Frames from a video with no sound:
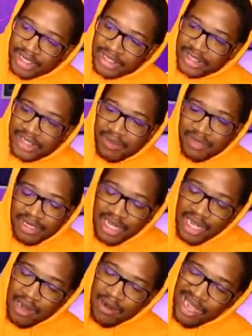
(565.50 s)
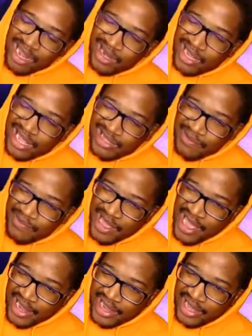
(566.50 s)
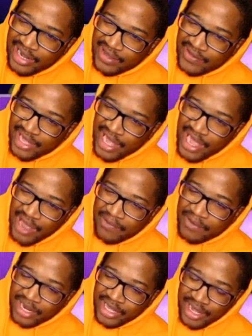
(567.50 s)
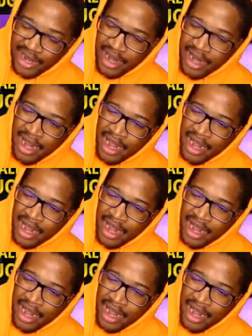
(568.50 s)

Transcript: summertime, like like the back end of the half of the year.